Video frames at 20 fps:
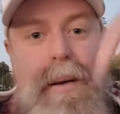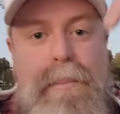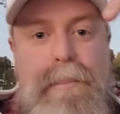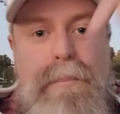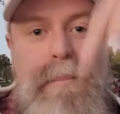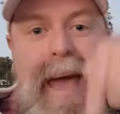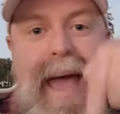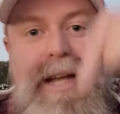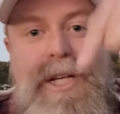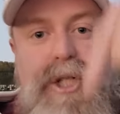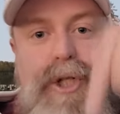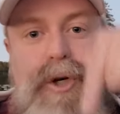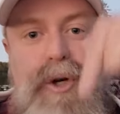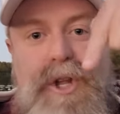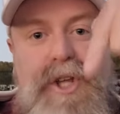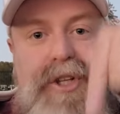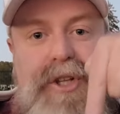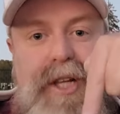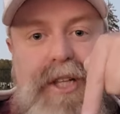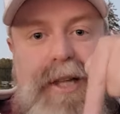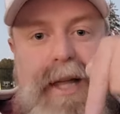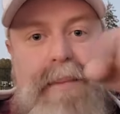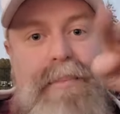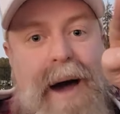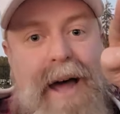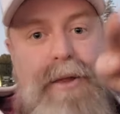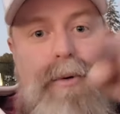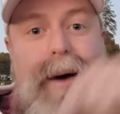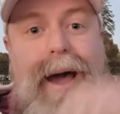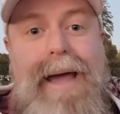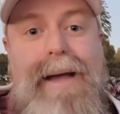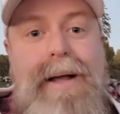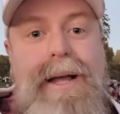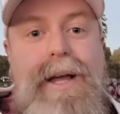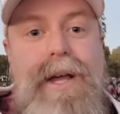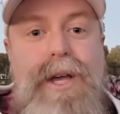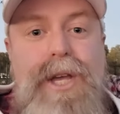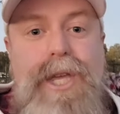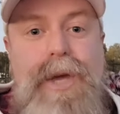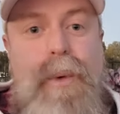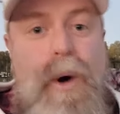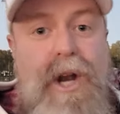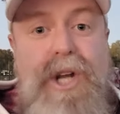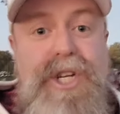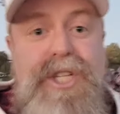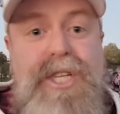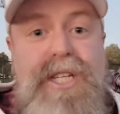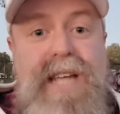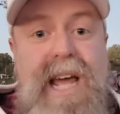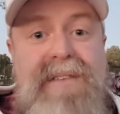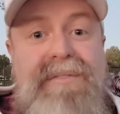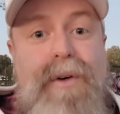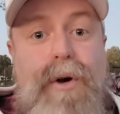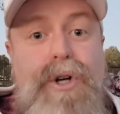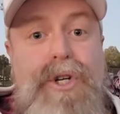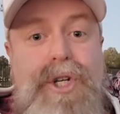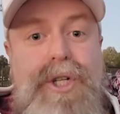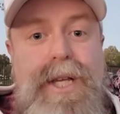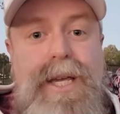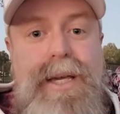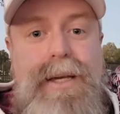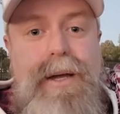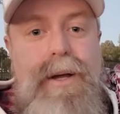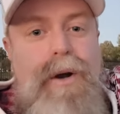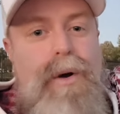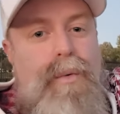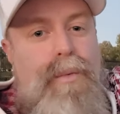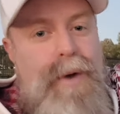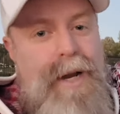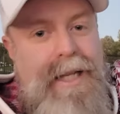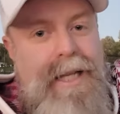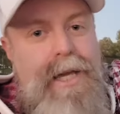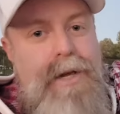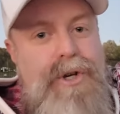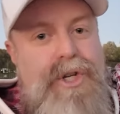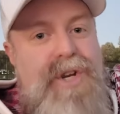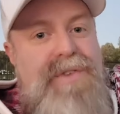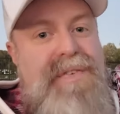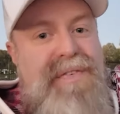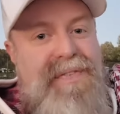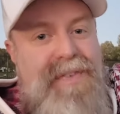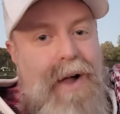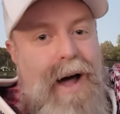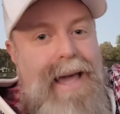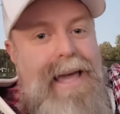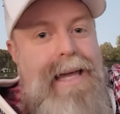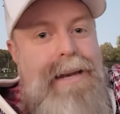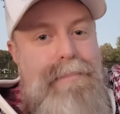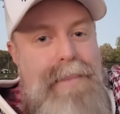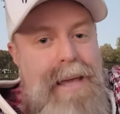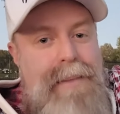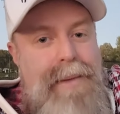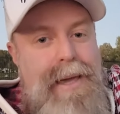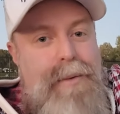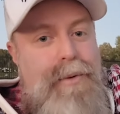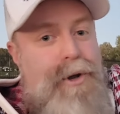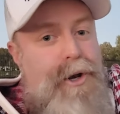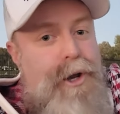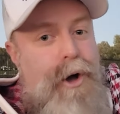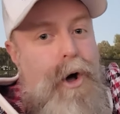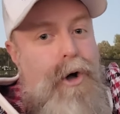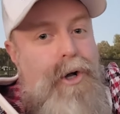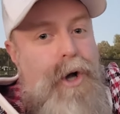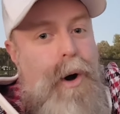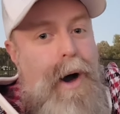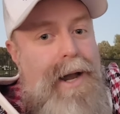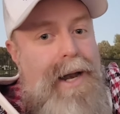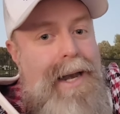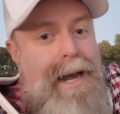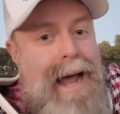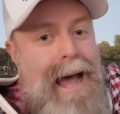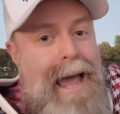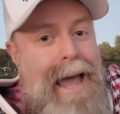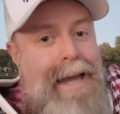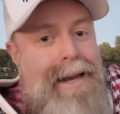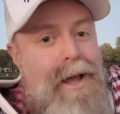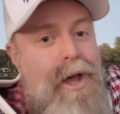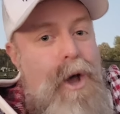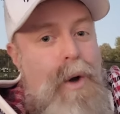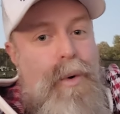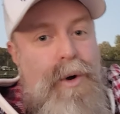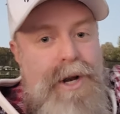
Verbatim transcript: Make sure to click the link. By the way, you want to just attend virtually? Really, you should fly in, meet me. We're going to all go out at night.